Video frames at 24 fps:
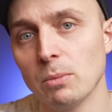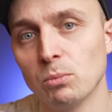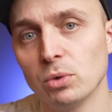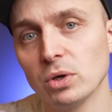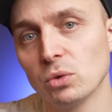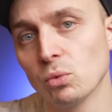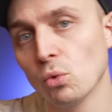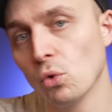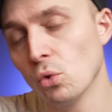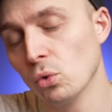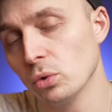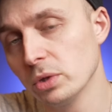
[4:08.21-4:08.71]
with
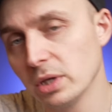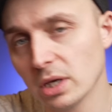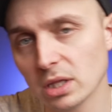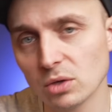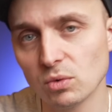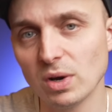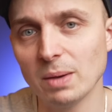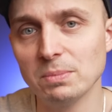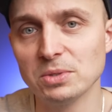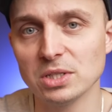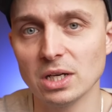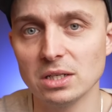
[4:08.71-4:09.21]
what all the other
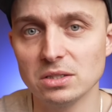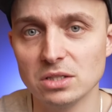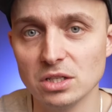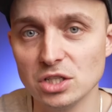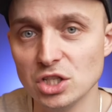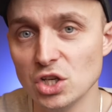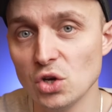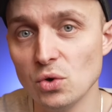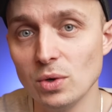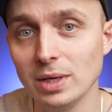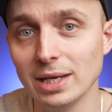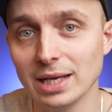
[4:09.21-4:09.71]
websites are
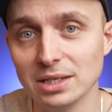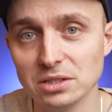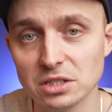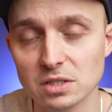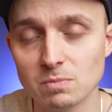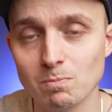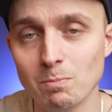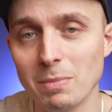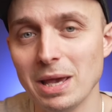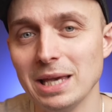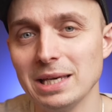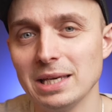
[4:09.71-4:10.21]
doing and just
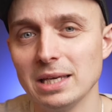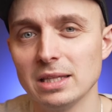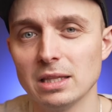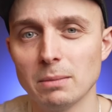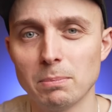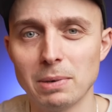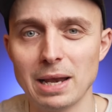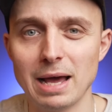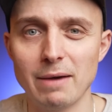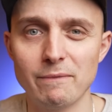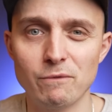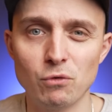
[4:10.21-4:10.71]
making the
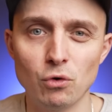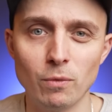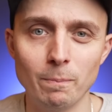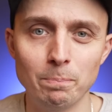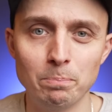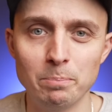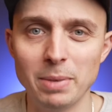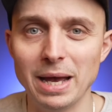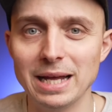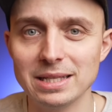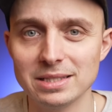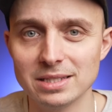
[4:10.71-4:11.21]
platform
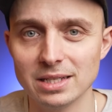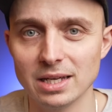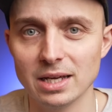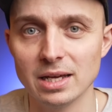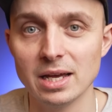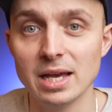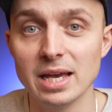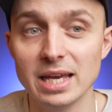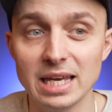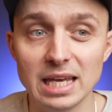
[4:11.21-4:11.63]
better.